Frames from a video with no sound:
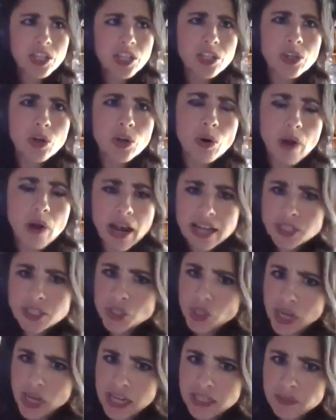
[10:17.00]
I
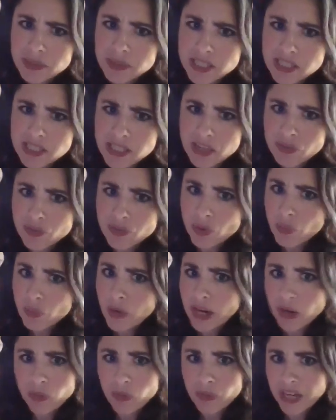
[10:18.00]
try to be
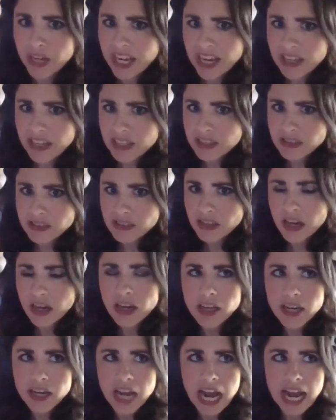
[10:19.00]
self-aware. We had a son.